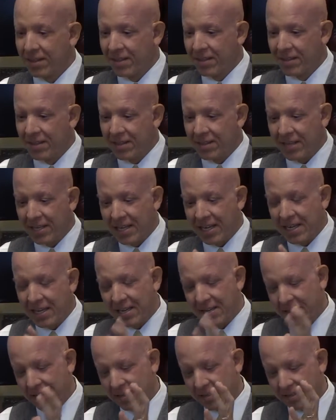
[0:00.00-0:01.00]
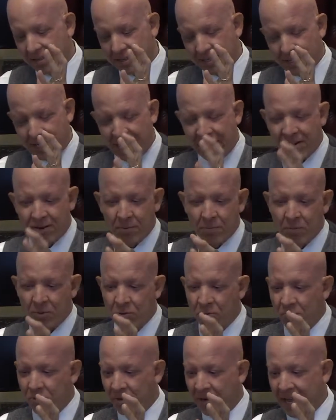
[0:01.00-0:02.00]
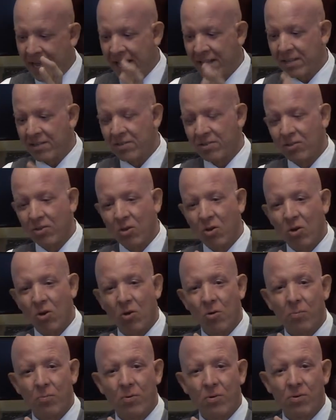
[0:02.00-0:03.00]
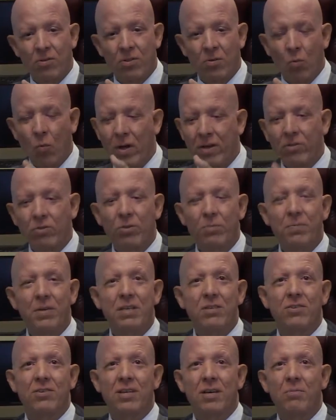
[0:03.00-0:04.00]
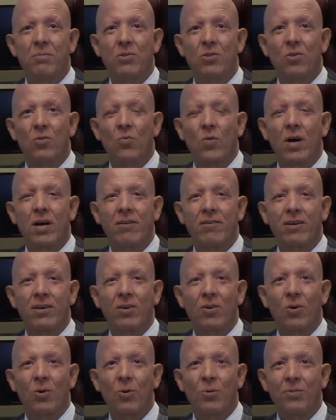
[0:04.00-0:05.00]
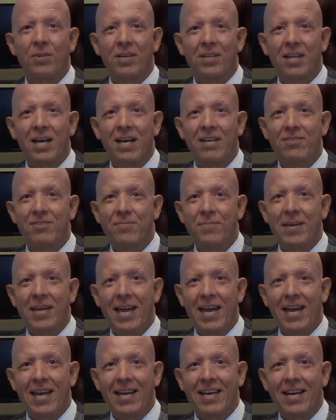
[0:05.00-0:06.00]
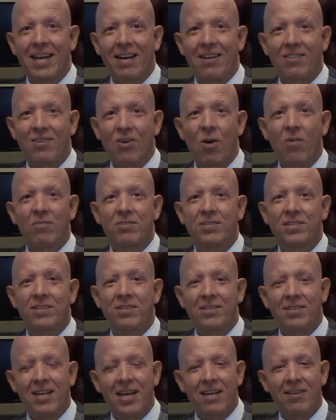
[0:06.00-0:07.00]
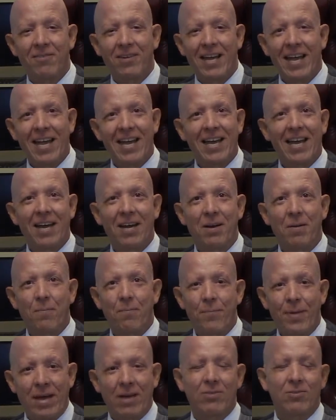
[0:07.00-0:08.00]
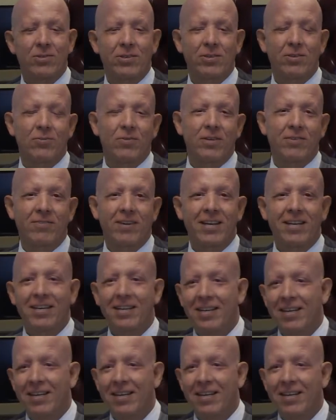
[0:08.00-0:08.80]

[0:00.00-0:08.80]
the caribou, the antelope, or the wild beast would come to the watering hole and the lions would be hanging out. And all of a sudden the lion would hang out and pounce on one, right?